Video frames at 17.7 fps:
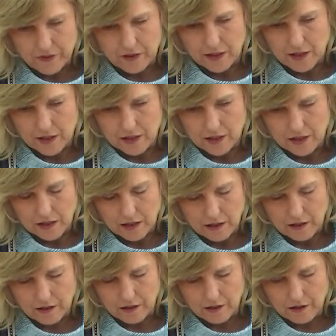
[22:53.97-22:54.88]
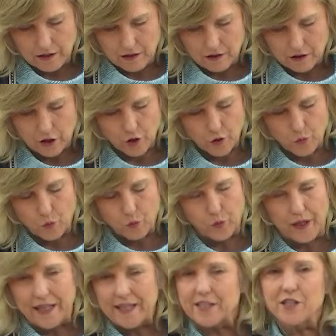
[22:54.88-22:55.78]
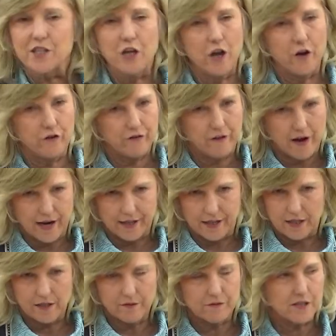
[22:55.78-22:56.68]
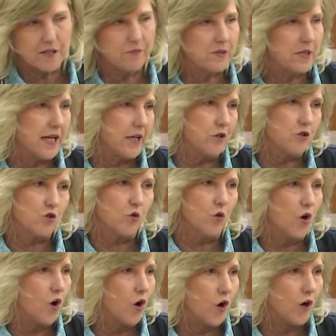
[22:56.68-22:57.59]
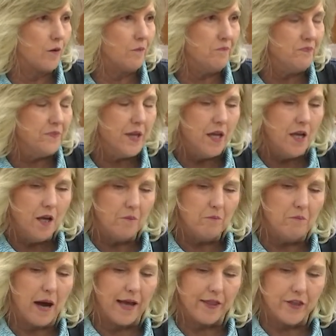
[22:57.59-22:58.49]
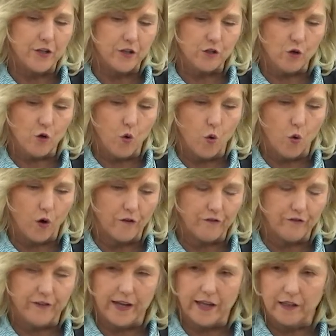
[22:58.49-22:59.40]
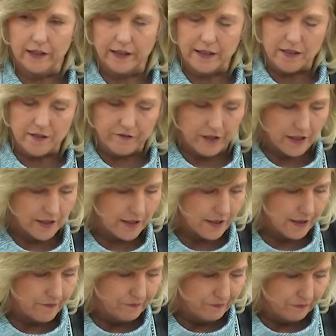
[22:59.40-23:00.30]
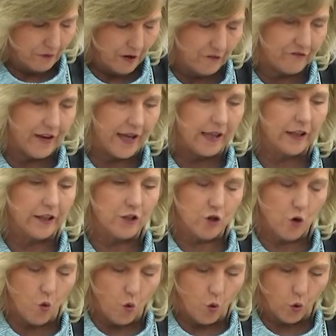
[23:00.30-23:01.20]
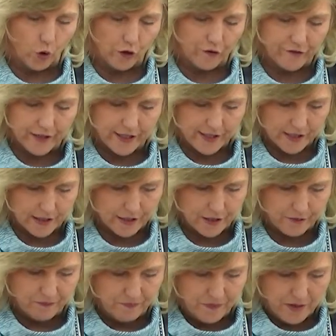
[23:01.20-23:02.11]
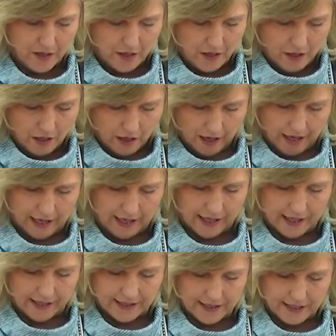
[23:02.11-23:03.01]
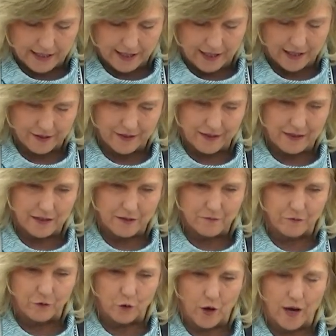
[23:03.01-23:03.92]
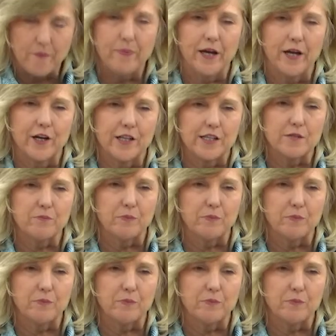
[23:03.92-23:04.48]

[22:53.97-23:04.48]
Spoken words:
there is no finding of substantial harm by this court failing to order visits, and the grandparents'